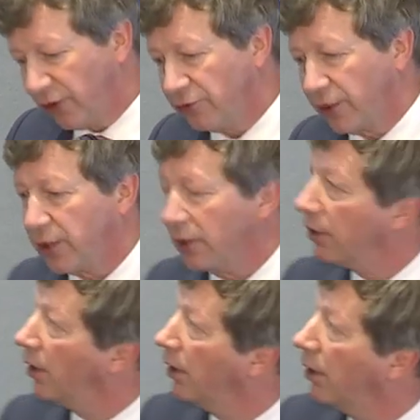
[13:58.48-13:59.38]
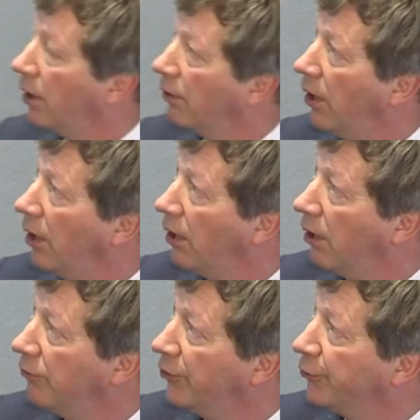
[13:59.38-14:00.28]
sounds like a, a,
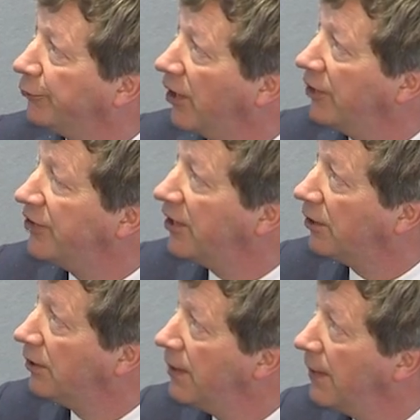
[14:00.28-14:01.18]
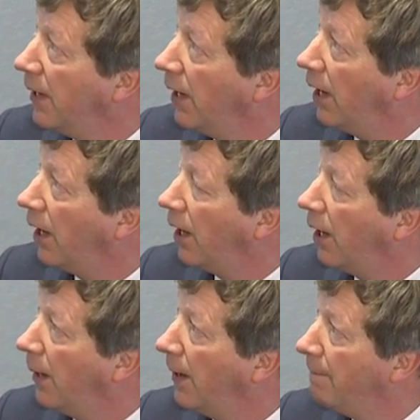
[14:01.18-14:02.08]
a really good idea.
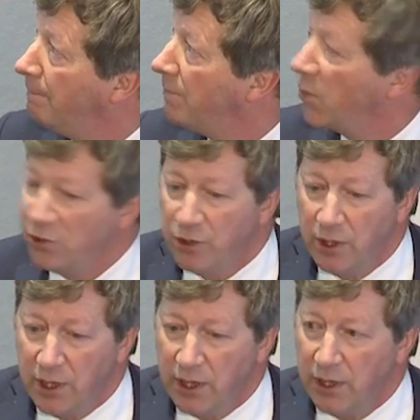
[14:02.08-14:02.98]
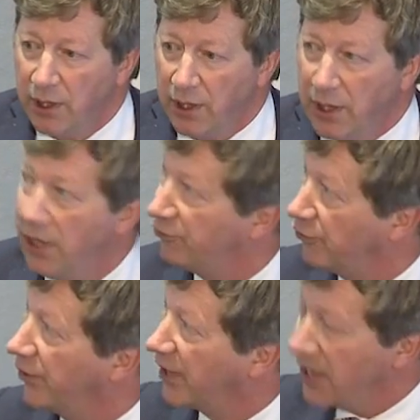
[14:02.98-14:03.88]
Um, is it the